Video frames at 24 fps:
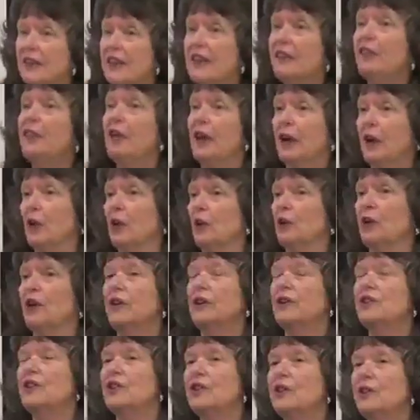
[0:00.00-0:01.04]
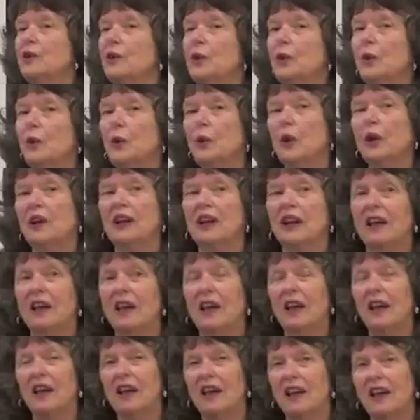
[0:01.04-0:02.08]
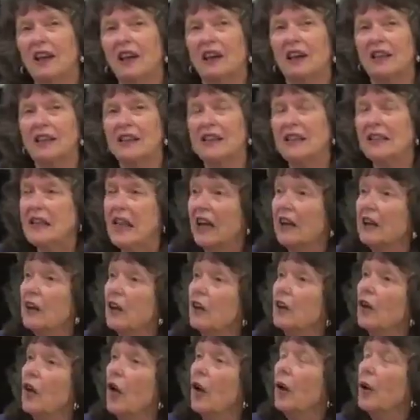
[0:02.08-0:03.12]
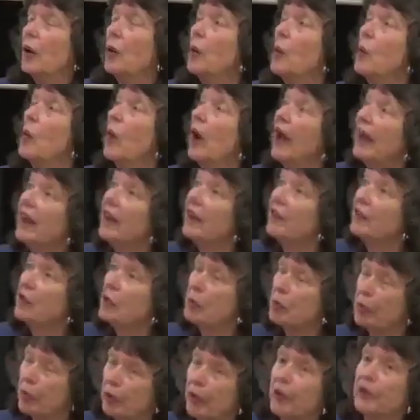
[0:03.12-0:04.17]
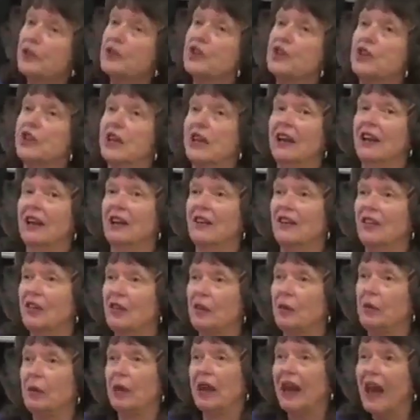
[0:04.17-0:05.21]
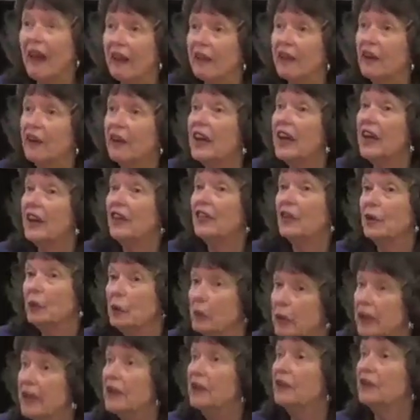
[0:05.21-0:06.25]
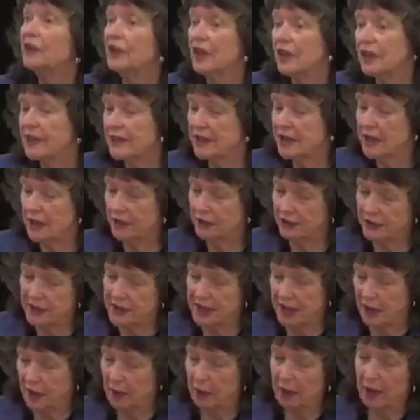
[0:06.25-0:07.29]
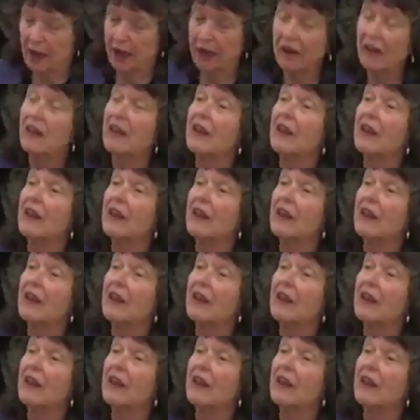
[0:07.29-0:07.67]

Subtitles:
difficult to settle on a way of approaching the reality, the realness of cinema,